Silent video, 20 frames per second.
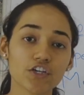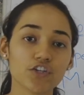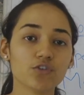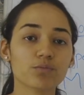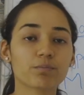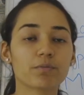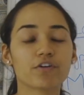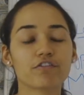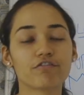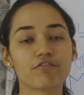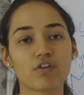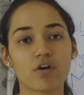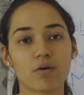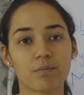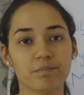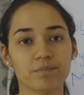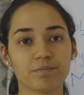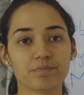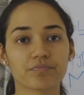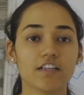you
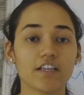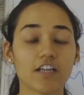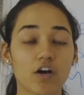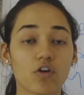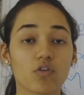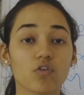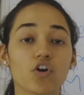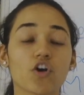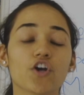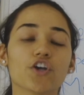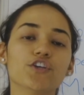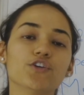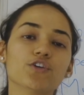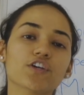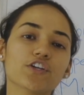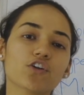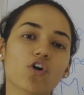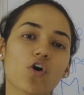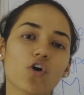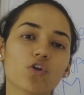perform. Now, you
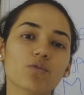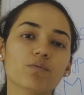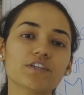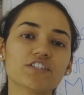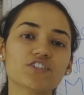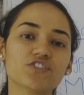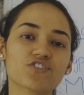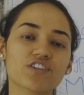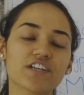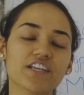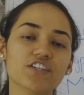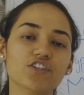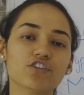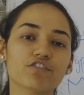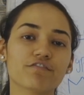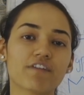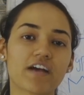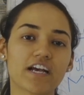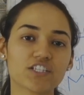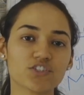can always train
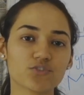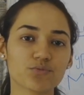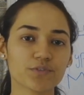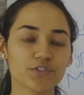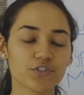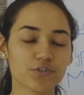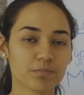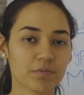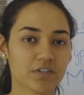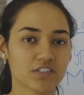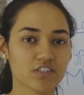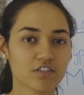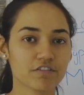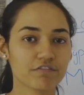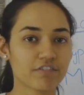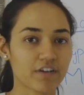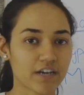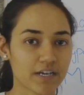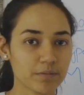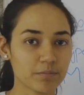your fast twitch muscle
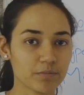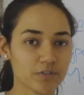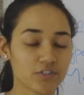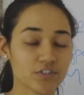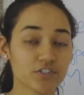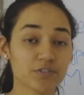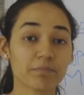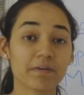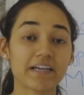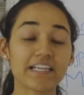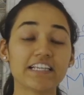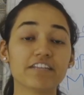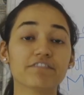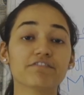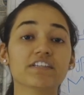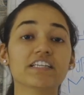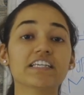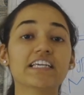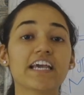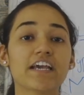fibers by
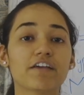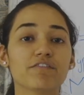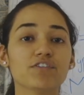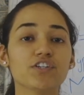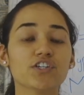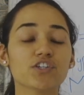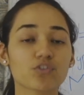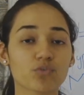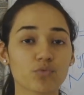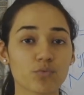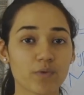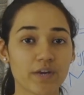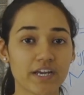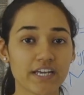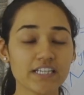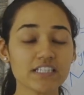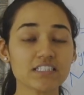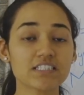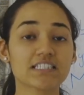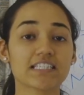lifting heavier
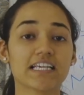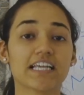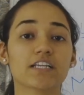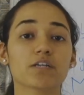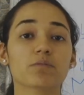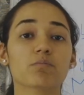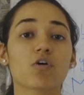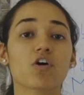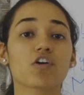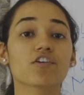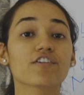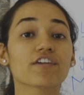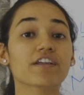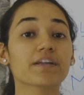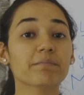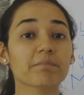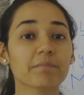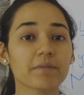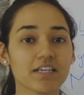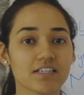weights at a
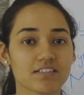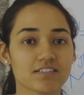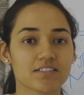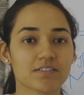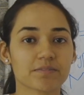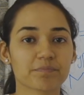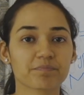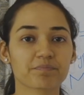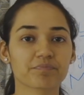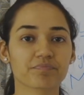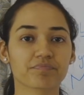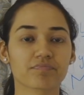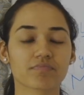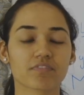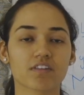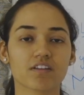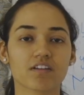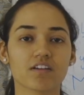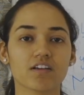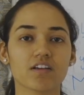moderate pace.
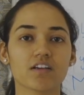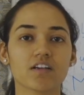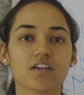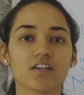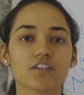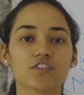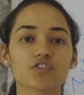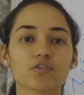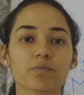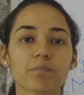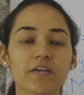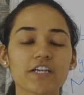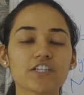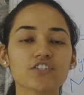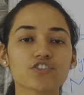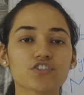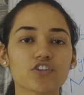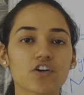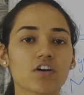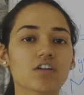So
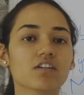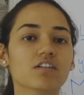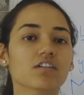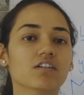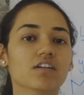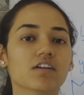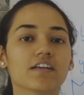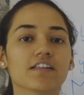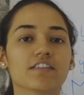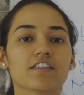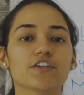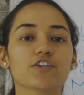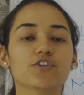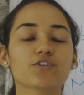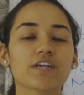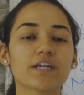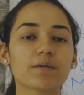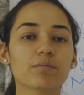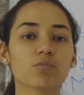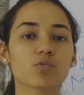make sure that
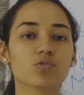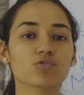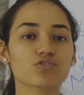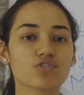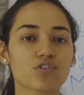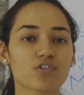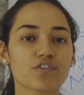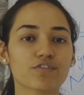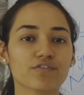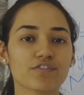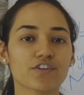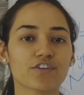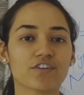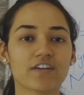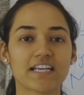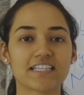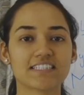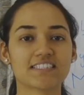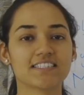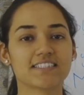you get most out of
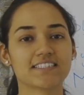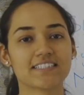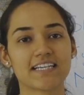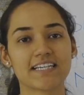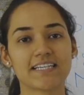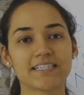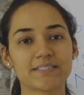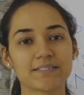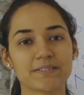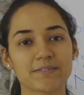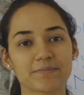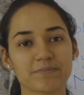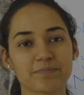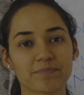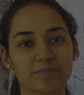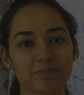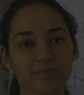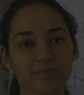your exercise.